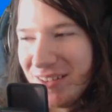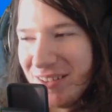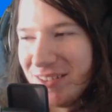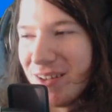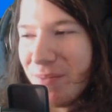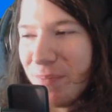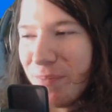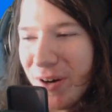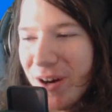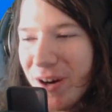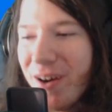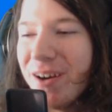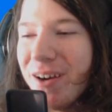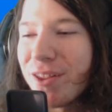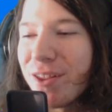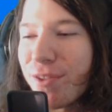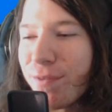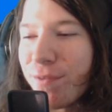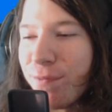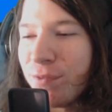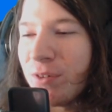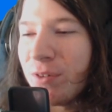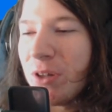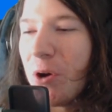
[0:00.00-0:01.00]
The bird is
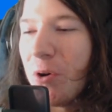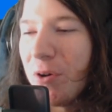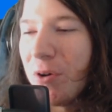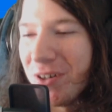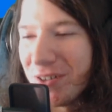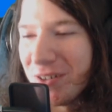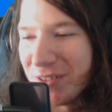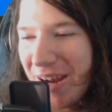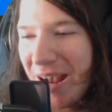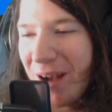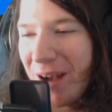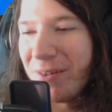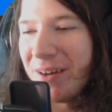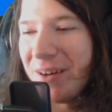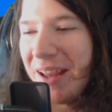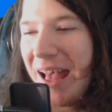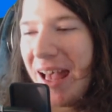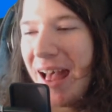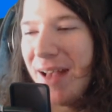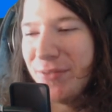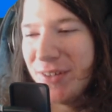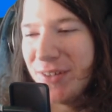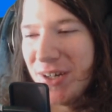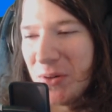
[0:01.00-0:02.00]
flown around
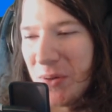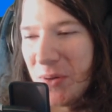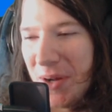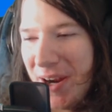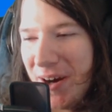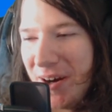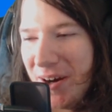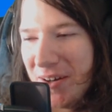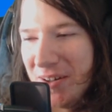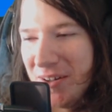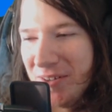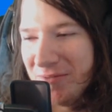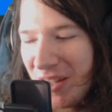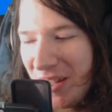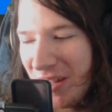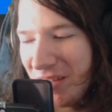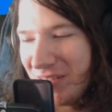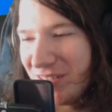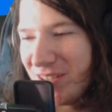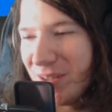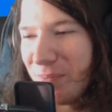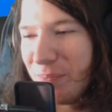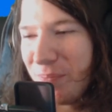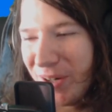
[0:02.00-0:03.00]
everywhere.
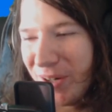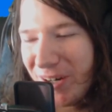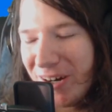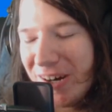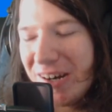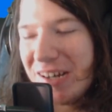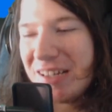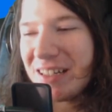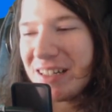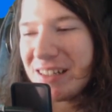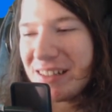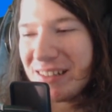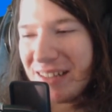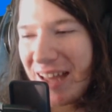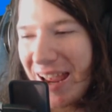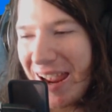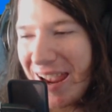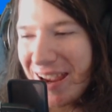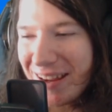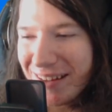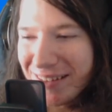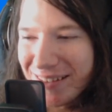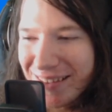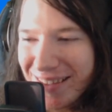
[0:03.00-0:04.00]
The bird
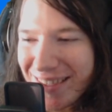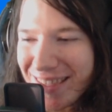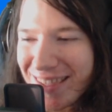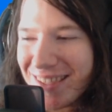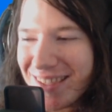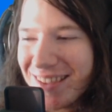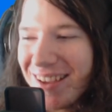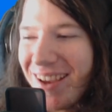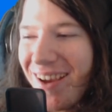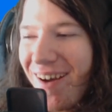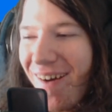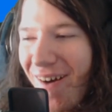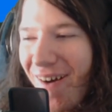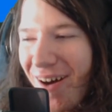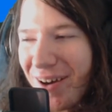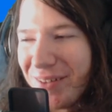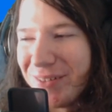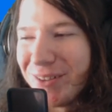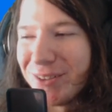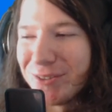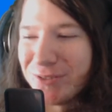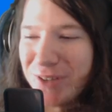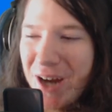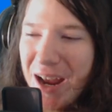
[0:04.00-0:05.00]
lands on
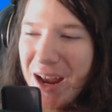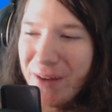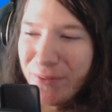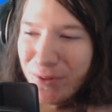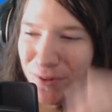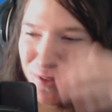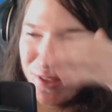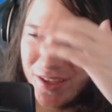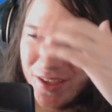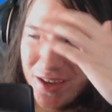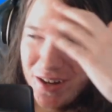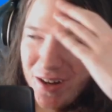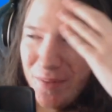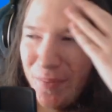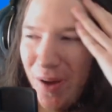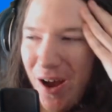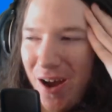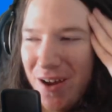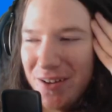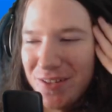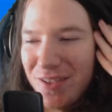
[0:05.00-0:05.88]
the rival setup on